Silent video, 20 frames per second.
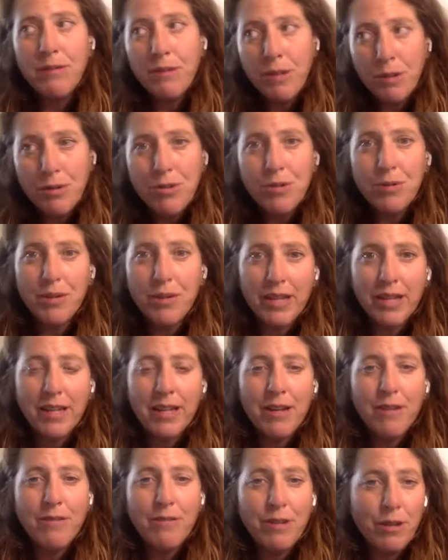Usually
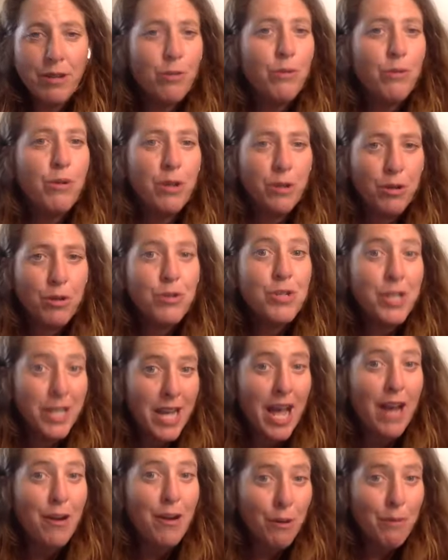you
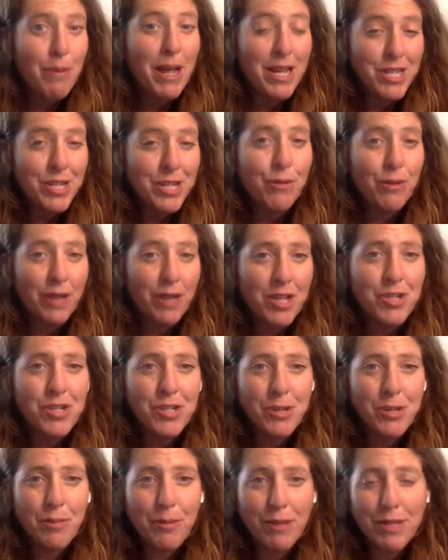usually had a romantic
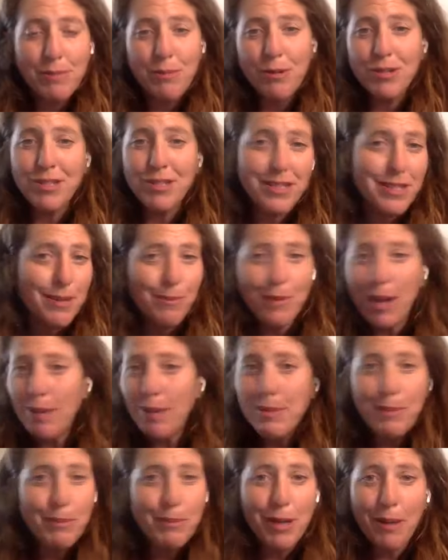relationship with this person.
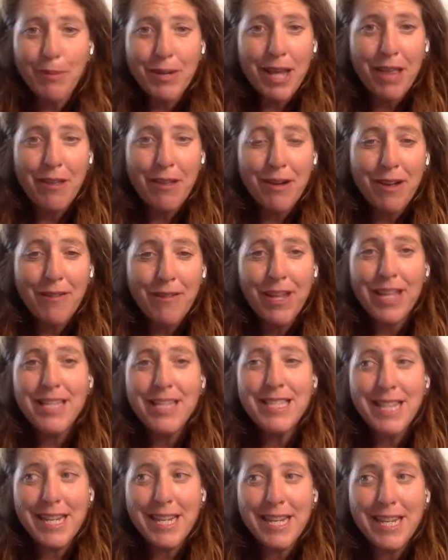Sometimes people come together and have
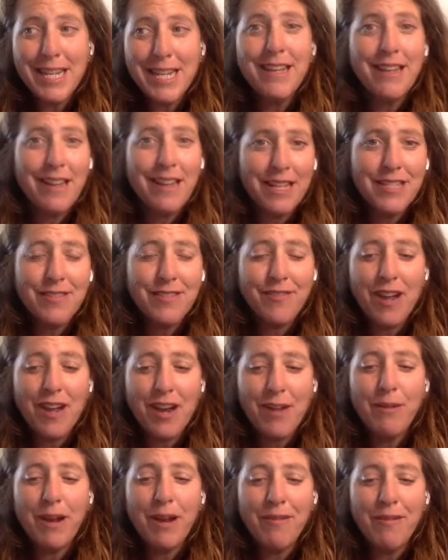kids and they didn't, and that's
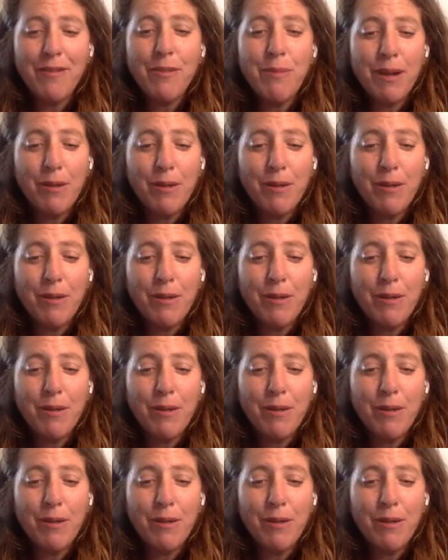fine, whatever.